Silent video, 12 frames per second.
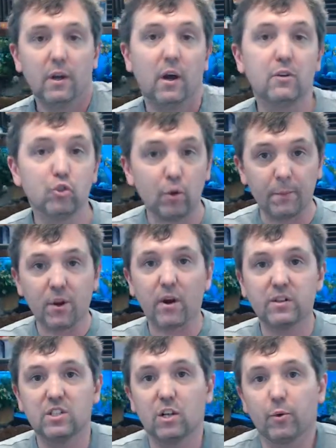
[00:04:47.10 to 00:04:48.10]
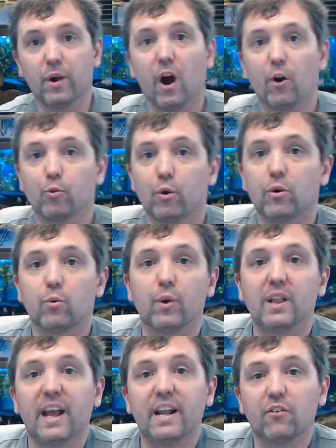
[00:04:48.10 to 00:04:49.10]
trim and auxiliary hardware
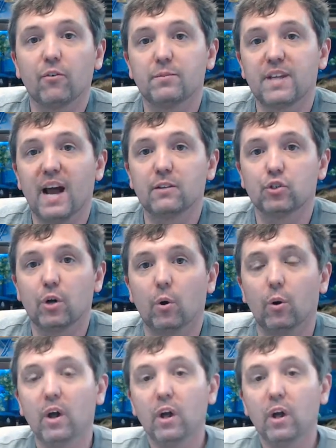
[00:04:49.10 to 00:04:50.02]
related from Donjo.